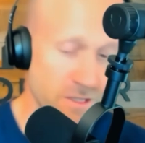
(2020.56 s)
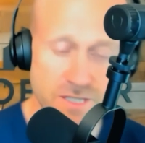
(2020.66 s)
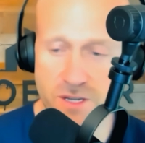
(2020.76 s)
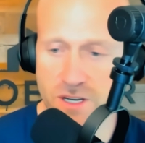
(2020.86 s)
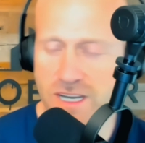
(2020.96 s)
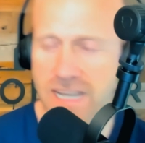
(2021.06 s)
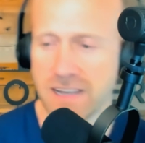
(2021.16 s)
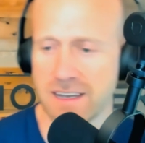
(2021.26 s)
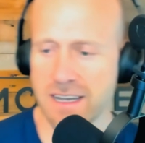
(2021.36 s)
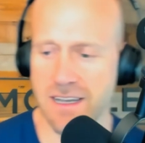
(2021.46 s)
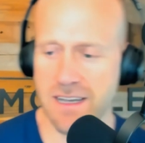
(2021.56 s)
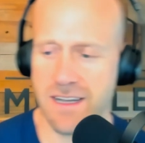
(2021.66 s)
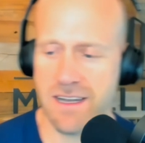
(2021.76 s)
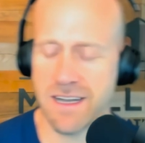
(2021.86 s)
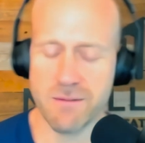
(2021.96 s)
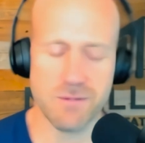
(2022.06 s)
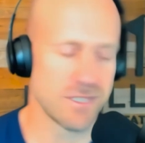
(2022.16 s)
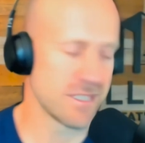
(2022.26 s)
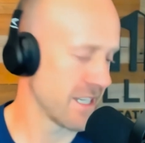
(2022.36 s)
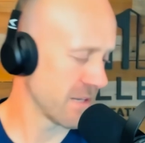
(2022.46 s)
of all, I was
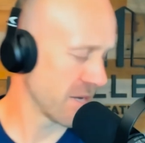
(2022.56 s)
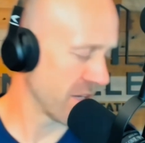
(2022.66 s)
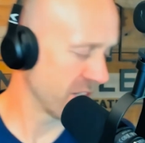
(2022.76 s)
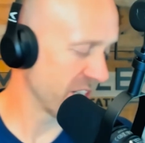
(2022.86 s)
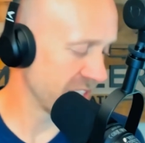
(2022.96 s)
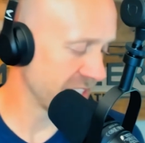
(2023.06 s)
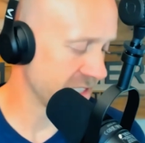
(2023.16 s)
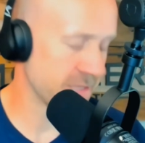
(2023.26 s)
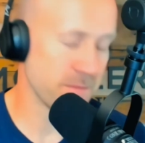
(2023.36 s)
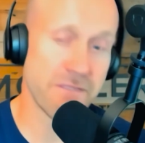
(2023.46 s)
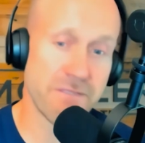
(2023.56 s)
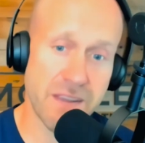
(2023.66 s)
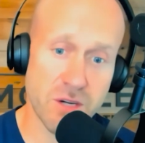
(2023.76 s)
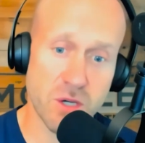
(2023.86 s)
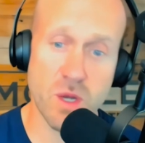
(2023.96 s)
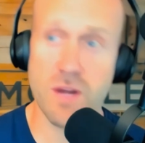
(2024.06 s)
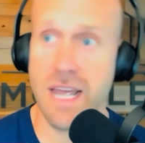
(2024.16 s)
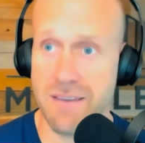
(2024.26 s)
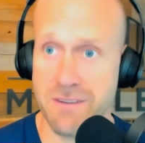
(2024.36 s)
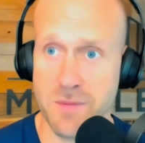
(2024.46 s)
thinking about my favorite quote. I
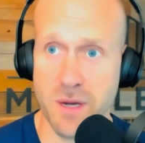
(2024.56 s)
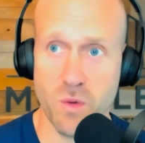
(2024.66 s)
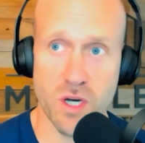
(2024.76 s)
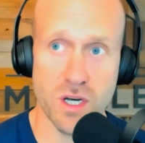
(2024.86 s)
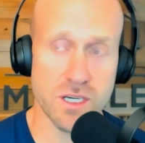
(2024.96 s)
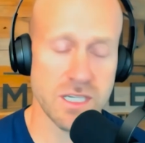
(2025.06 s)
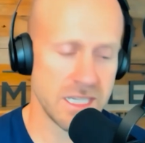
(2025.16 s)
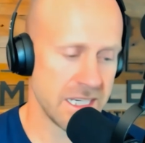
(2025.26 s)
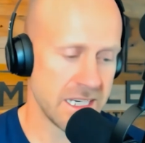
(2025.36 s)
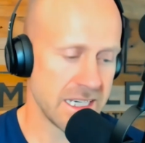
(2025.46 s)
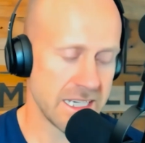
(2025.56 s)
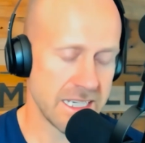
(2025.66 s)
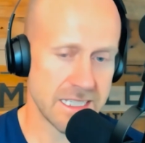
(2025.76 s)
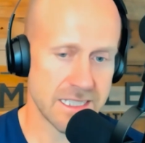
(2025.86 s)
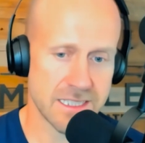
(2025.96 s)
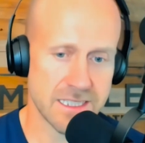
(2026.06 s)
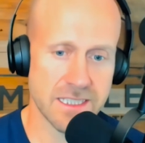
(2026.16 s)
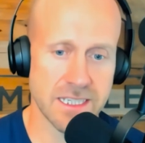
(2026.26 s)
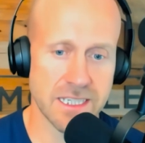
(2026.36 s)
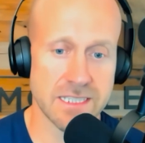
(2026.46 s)
have it on my wall. Is
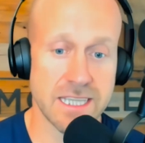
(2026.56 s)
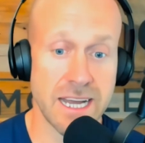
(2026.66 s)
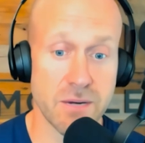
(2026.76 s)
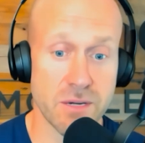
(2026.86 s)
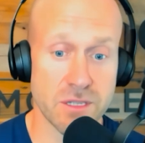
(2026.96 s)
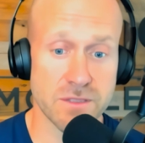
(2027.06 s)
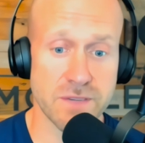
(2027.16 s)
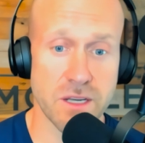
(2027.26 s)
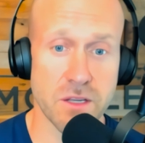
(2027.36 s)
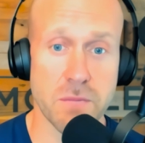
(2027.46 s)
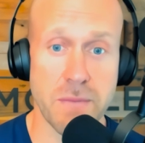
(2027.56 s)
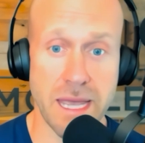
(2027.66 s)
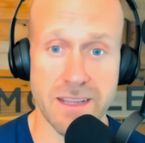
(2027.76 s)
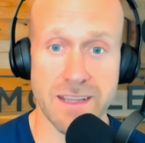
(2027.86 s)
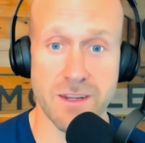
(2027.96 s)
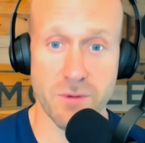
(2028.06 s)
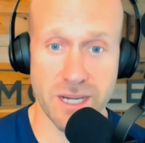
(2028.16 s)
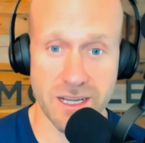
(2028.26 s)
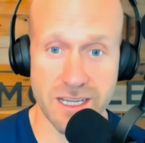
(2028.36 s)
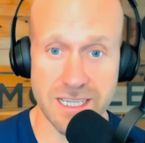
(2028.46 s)
the Teddy Roosevelt, "The Man in the
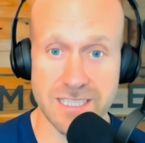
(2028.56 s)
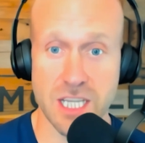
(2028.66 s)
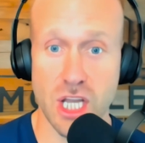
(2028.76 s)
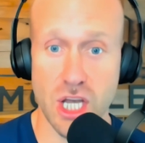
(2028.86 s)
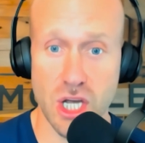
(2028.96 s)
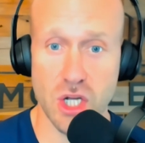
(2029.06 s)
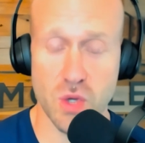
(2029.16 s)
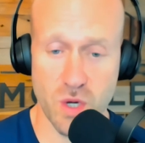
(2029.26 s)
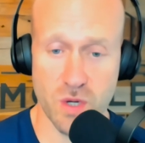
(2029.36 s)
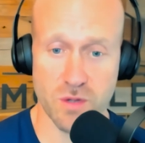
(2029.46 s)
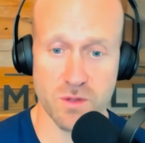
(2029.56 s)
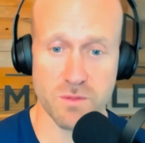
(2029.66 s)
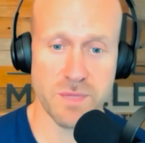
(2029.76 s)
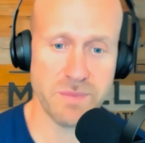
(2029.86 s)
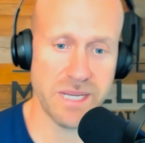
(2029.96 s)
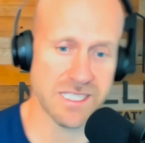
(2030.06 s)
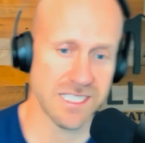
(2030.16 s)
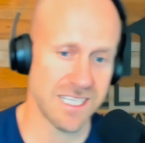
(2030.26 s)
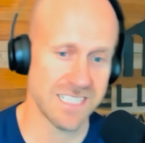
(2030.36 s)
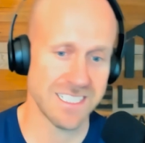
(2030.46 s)
Arena." It's a long quote, but basically
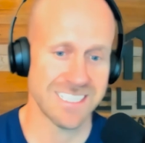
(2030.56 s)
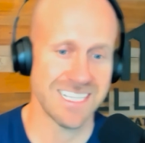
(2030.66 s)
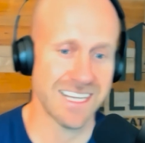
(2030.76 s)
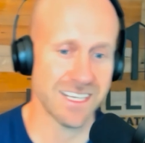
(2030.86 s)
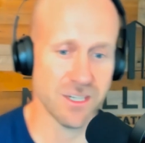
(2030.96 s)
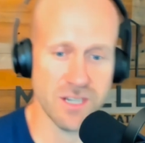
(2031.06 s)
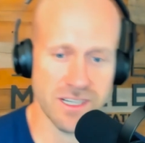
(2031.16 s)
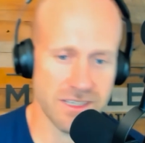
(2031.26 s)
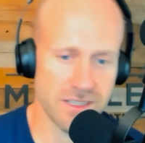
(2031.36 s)
it says it's not the critic